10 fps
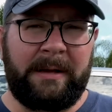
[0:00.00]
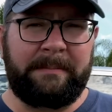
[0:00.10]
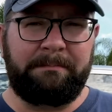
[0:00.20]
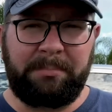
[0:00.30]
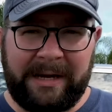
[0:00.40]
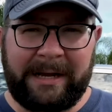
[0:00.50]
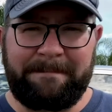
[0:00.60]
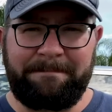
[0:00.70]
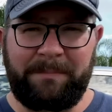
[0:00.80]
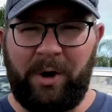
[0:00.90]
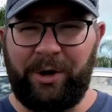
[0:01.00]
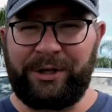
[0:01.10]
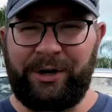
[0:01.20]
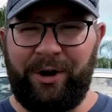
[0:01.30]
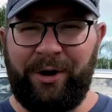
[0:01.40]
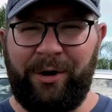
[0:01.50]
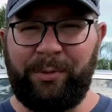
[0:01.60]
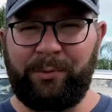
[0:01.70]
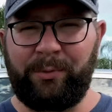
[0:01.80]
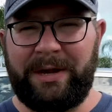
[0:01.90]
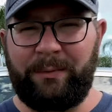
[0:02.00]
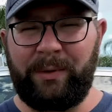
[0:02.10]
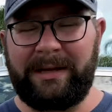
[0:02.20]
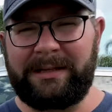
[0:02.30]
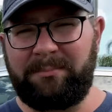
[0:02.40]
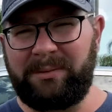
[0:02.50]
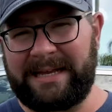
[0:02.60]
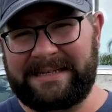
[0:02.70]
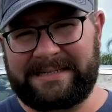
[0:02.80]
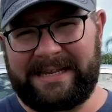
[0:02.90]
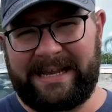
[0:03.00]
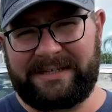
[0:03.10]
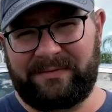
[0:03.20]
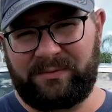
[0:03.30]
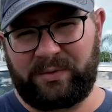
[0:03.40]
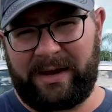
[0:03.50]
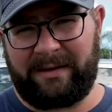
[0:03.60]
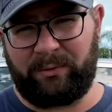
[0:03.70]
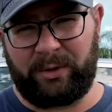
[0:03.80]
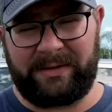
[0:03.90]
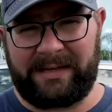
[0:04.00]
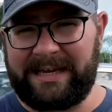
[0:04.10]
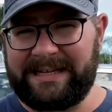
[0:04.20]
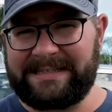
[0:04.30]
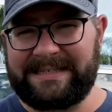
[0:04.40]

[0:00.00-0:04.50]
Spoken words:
But all in all, 3 really blessed days of travel, and the kids